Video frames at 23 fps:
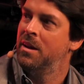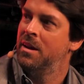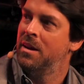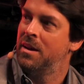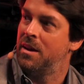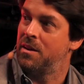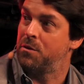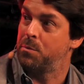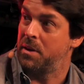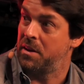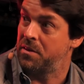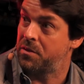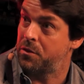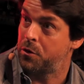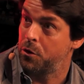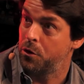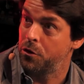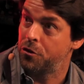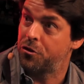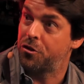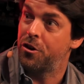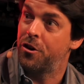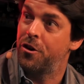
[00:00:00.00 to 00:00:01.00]
as well as
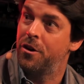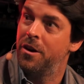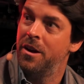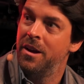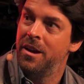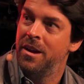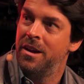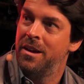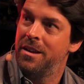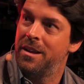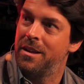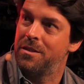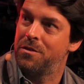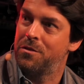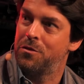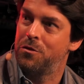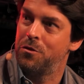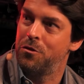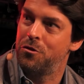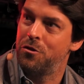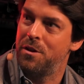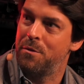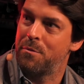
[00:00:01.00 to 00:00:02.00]
culture. That's
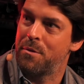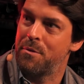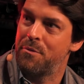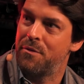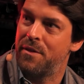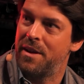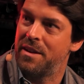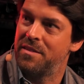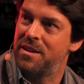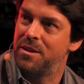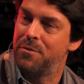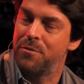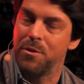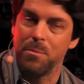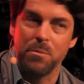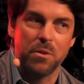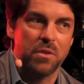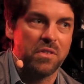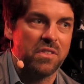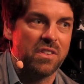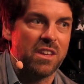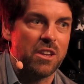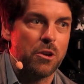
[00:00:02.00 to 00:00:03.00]
usually reflected from the
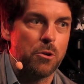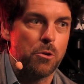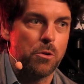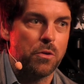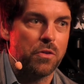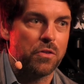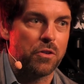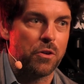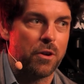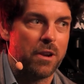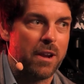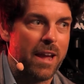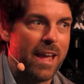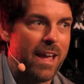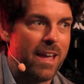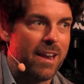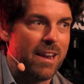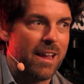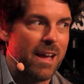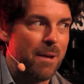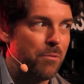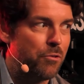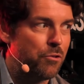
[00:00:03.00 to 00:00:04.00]
CEO. So, and again,
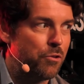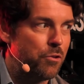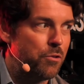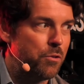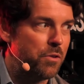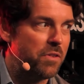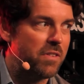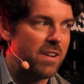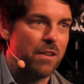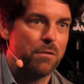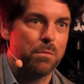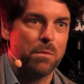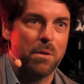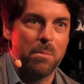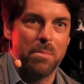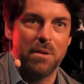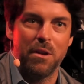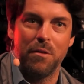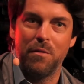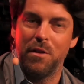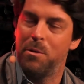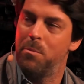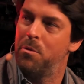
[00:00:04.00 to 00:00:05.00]
I'm sure those guys will be
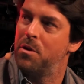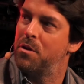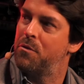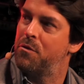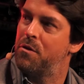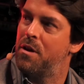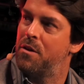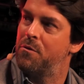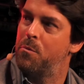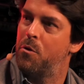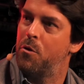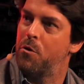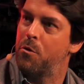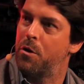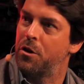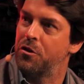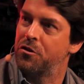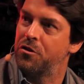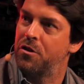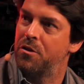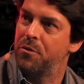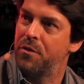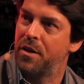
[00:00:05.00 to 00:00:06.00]
available if you have more
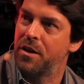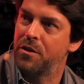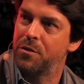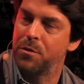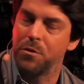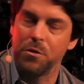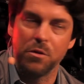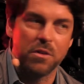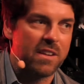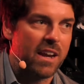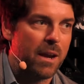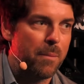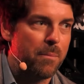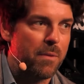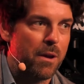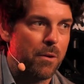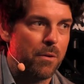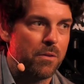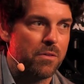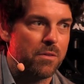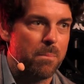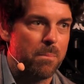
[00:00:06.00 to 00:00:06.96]
questions. Thanks for your time. That was a